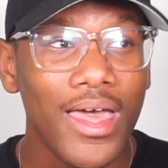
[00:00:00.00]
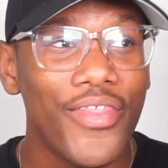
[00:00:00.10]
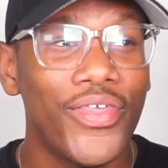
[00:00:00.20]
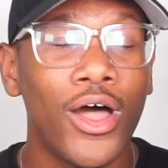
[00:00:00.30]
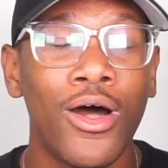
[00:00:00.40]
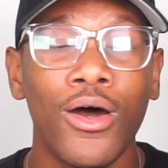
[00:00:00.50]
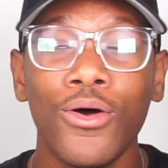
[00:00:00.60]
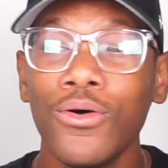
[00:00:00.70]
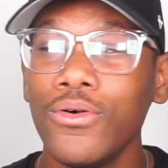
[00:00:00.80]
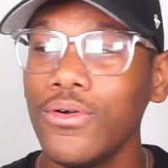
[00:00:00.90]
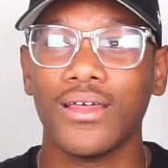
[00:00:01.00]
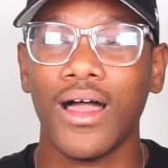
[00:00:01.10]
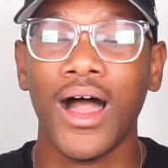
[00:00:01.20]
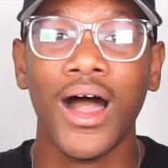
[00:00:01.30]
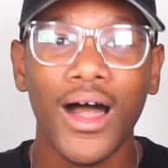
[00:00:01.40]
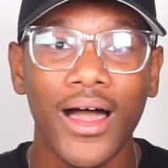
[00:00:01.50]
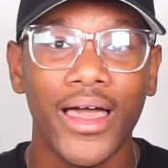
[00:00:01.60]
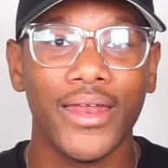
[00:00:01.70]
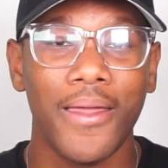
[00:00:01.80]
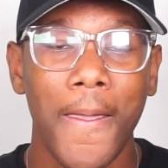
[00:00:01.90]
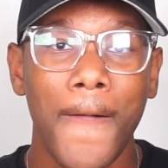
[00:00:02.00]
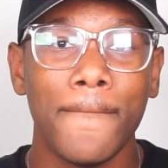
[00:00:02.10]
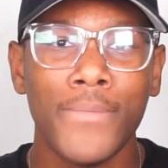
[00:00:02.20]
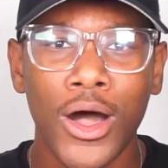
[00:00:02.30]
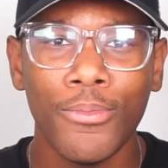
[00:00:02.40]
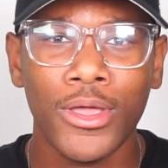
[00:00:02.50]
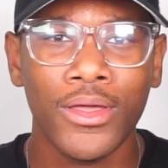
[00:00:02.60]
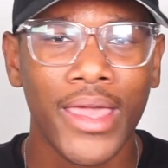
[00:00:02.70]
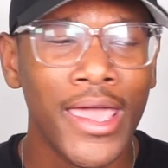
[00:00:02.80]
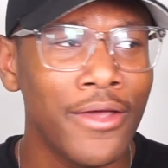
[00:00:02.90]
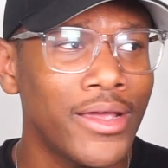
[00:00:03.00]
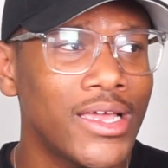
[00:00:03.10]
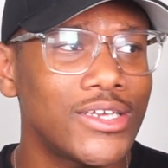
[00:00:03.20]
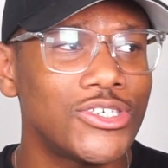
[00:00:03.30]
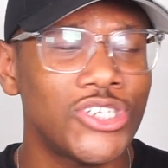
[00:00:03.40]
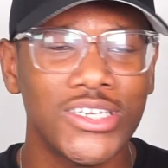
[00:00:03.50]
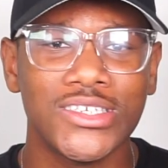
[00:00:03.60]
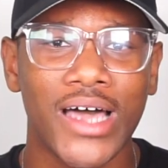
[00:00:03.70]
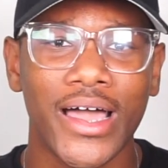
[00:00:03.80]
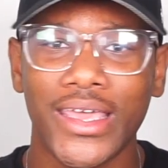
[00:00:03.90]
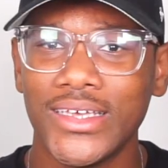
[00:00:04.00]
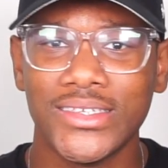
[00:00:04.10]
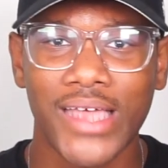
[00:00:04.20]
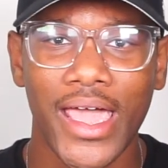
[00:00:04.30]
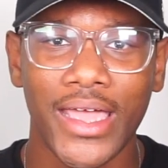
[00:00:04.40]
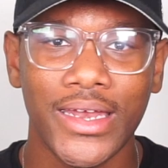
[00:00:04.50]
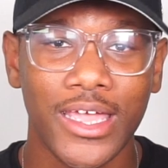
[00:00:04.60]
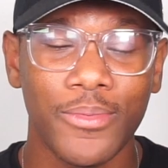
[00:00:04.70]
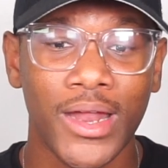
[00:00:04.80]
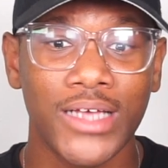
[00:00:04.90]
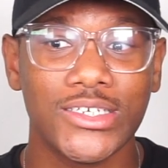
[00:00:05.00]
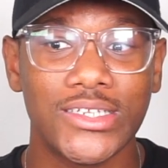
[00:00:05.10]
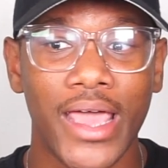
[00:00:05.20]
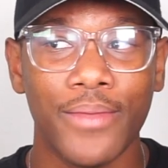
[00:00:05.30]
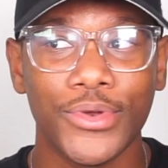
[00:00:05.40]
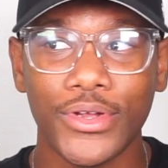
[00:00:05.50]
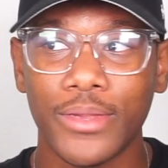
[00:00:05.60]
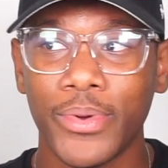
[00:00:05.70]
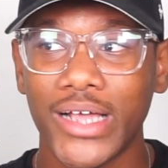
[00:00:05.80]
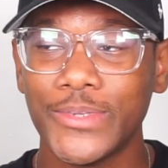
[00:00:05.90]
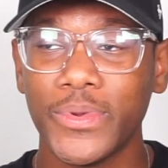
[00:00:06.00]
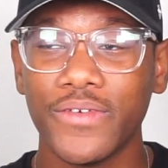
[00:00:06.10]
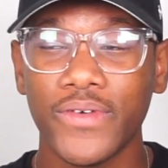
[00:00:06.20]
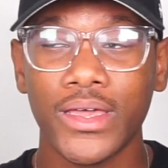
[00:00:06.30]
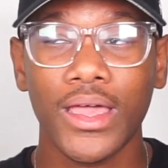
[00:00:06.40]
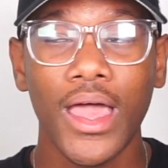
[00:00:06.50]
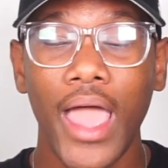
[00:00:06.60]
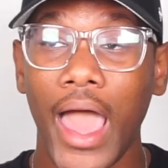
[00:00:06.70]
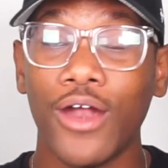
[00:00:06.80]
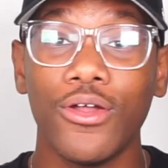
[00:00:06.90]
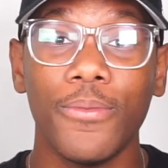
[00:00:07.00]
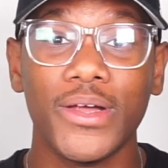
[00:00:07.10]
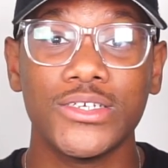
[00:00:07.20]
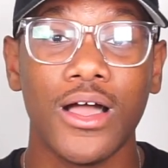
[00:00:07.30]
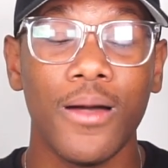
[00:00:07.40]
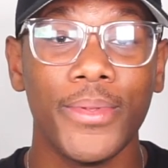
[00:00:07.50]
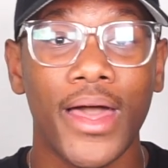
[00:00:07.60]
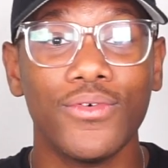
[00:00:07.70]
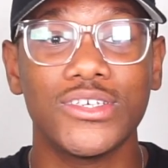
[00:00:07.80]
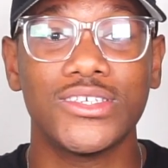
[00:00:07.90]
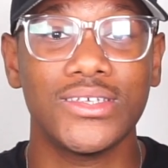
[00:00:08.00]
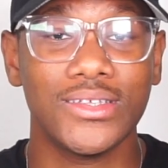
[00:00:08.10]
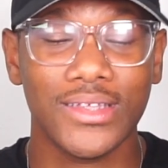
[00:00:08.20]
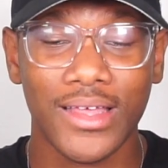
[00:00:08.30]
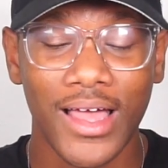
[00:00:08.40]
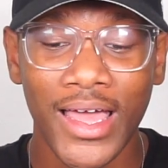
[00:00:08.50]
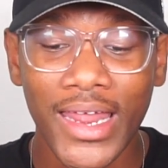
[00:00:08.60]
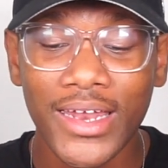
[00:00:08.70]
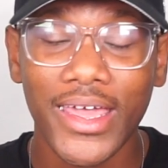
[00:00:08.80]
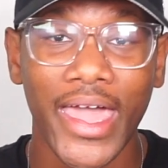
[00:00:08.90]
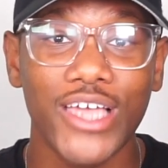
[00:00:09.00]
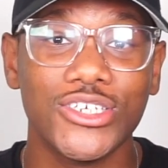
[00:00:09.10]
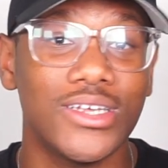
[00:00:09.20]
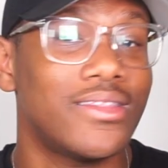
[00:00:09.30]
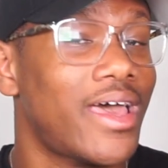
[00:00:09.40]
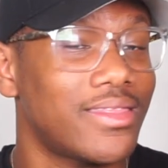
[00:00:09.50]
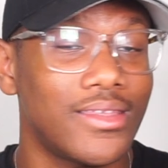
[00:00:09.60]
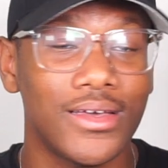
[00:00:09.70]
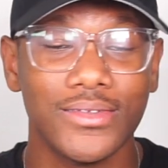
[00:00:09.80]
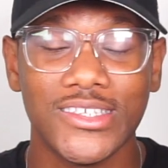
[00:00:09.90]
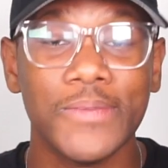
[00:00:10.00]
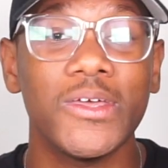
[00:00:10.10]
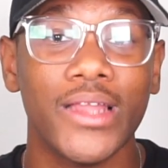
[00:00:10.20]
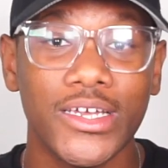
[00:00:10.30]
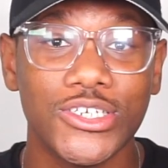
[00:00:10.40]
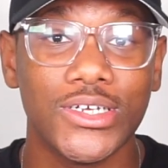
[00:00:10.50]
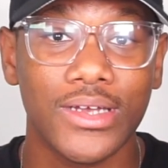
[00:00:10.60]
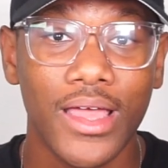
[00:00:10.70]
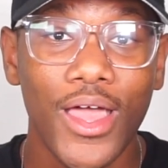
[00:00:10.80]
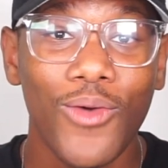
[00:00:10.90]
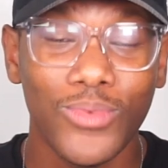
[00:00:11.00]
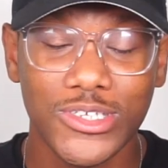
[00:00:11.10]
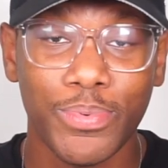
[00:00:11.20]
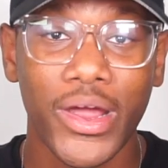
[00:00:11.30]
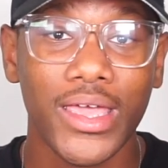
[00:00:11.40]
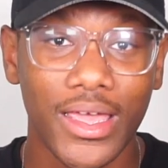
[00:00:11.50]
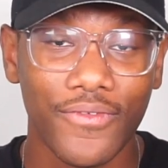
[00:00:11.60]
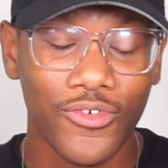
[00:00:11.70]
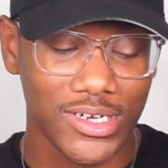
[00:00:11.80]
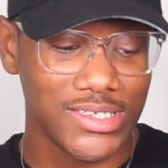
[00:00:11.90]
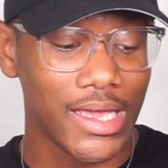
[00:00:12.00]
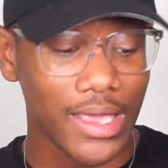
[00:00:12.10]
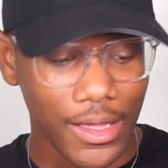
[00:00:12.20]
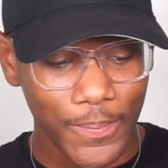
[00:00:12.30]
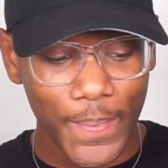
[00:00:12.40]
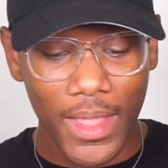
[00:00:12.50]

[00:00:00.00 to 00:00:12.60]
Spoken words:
The whole odd moment hearing Jen Psaki say Nicki Minaj's name during the press briefing, I don't know about y'all, but that was an indication that the simulation was breaking for a second.